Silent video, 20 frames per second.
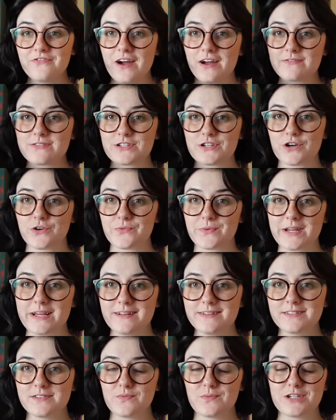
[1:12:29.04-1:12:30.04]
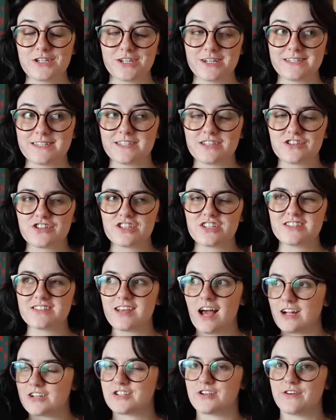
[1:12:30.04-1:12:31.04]
five-star reads, which is
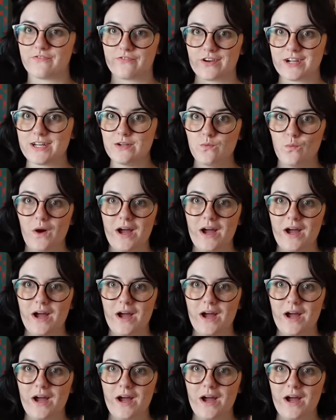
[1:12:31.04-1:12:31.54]
such a freaking